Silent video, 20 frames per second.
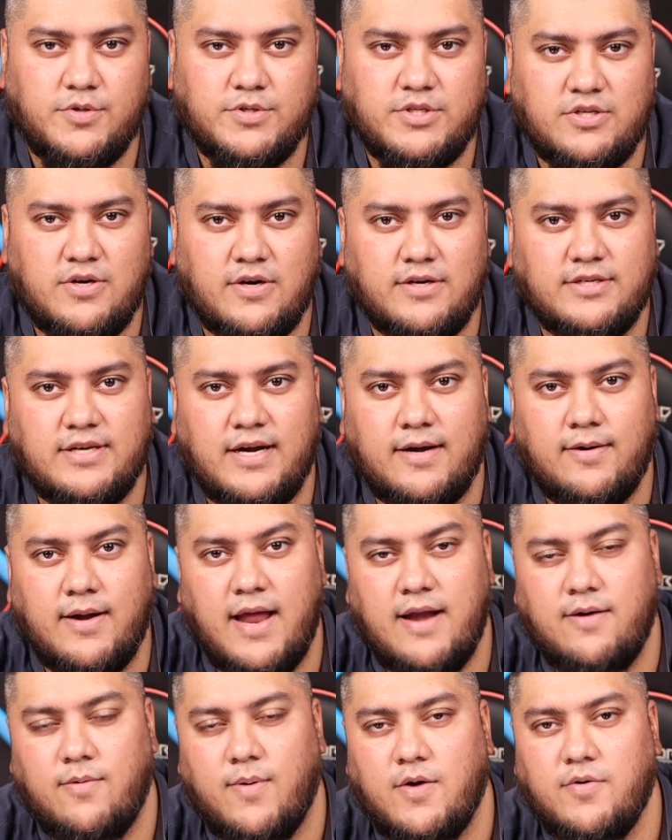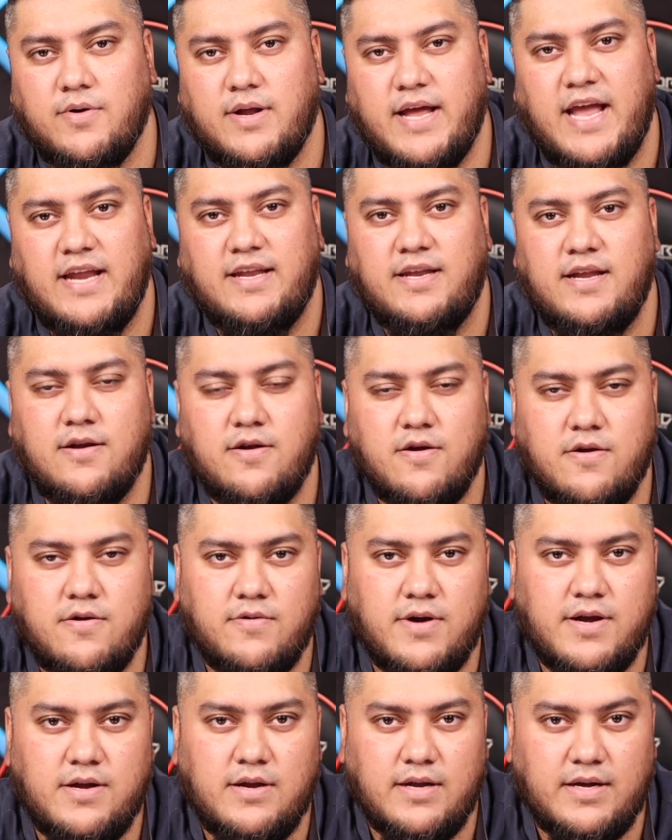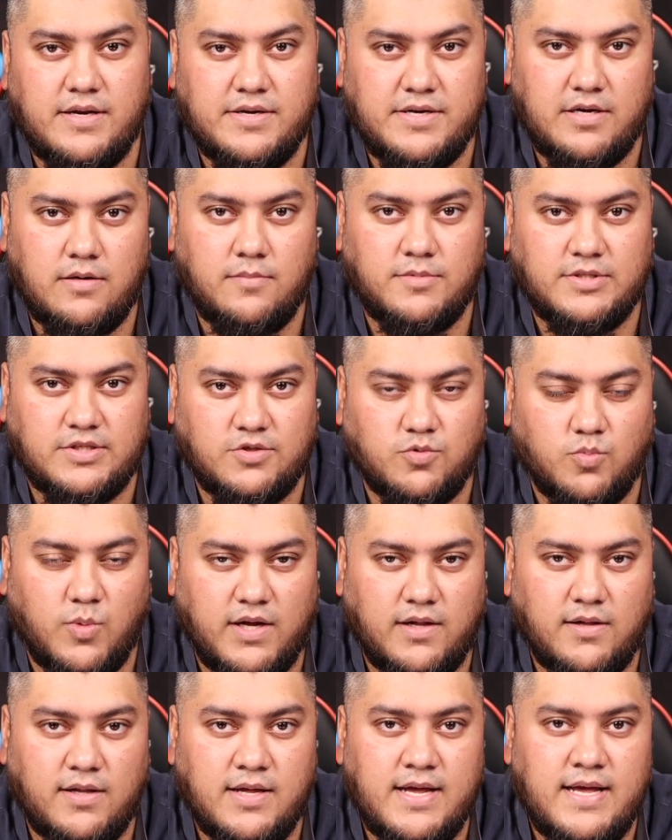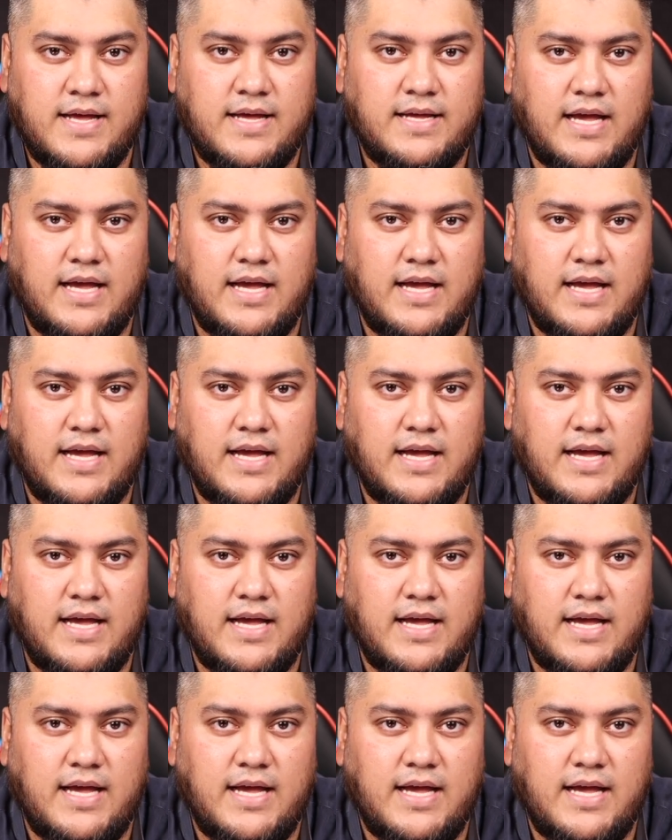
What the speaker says: so it starts at around 1800 dirhams as well